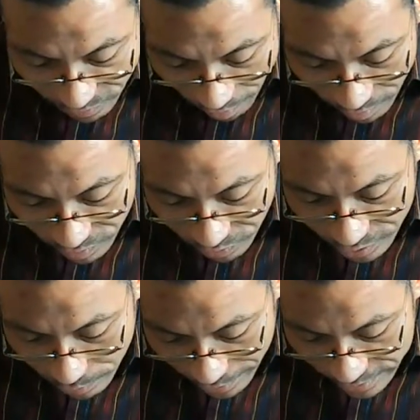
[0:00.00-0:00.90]
longed for
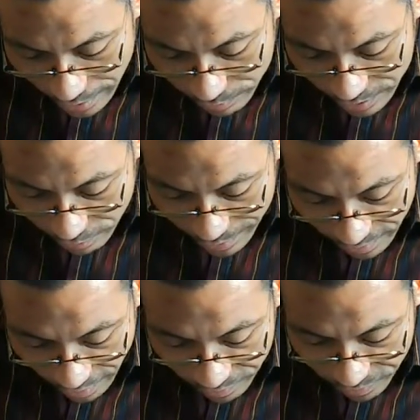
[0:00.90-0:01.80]
your precepts. Give me
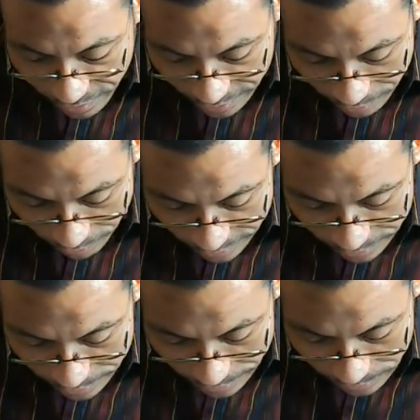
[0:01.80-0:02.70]
life in your
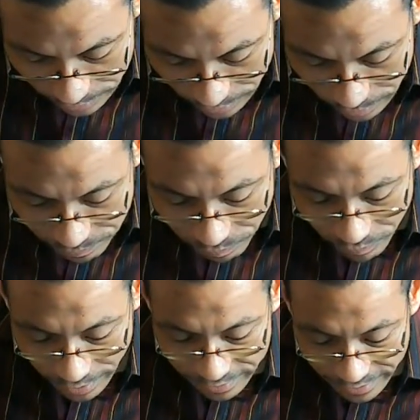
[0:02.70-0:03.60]
righteousness.
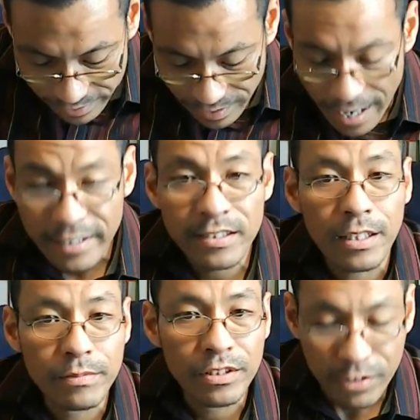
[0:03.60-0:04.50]
And let your kindness
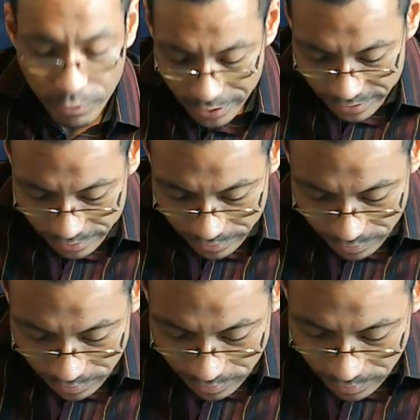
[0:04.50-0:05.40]
come to fruition
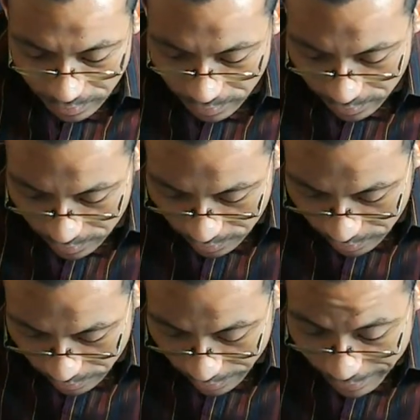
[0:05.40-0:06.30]

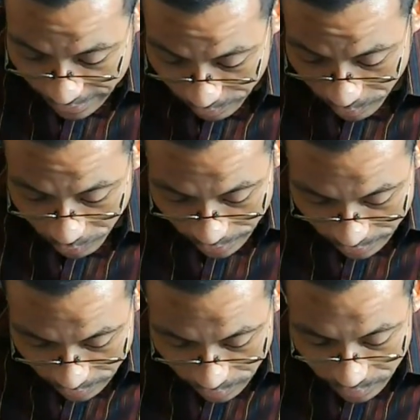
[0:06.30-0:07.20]
in me, O Lord,
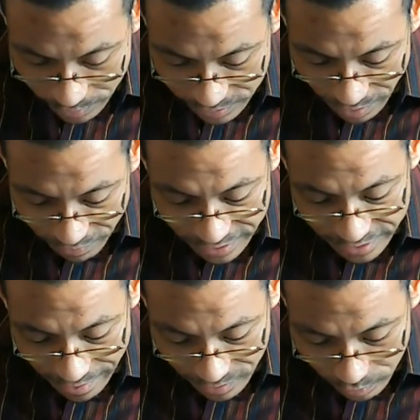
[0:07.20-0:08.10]
your
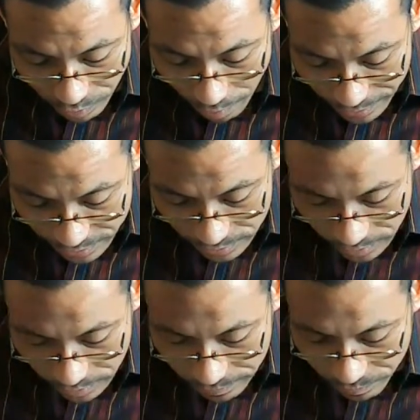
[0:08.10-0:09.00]
salvation as you promised.
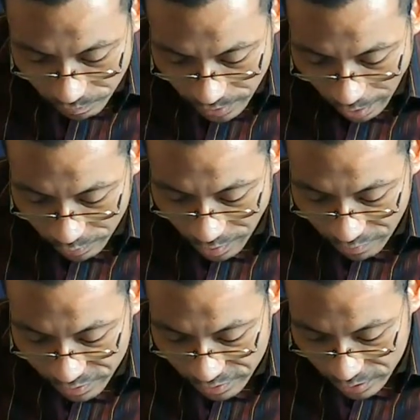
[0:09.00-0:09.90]
I will
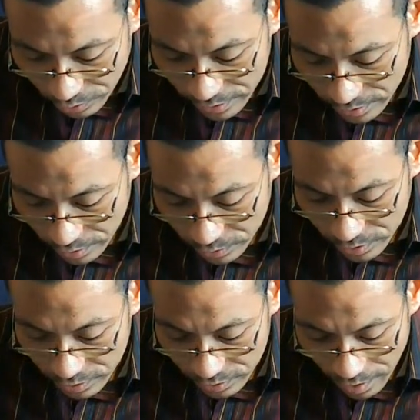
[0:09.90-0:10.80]
offer a retort to those
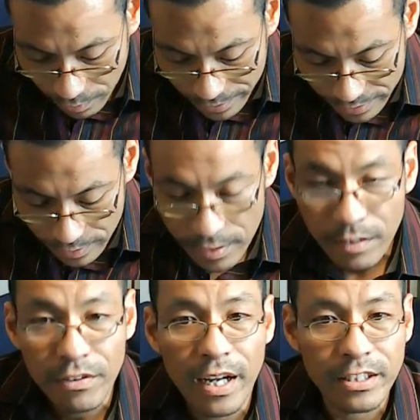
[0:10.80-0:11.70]
who taunt me,
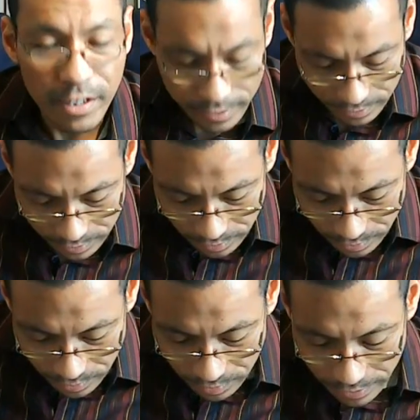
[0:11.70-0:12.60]
for I trust
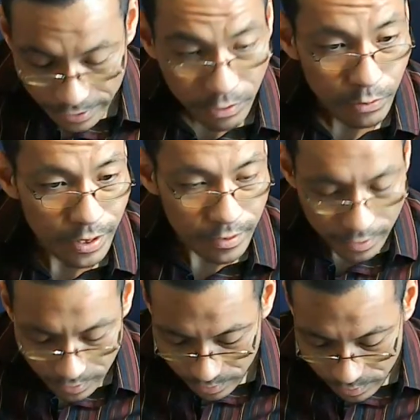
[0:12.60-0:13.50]
in your
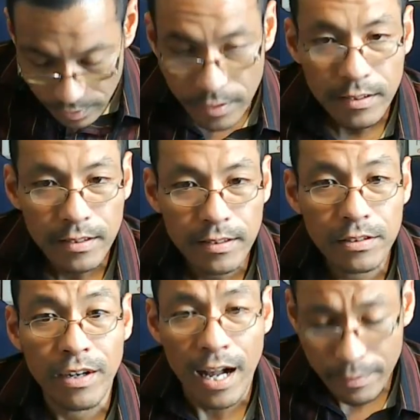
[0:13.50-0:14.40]
word.
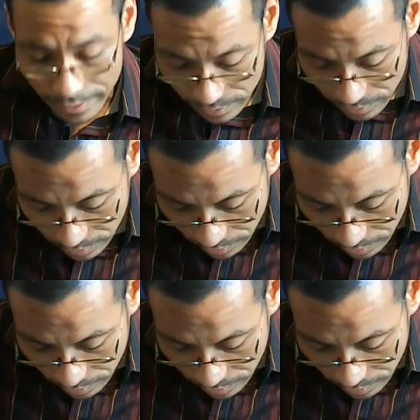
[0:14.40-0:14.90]
Torah emet.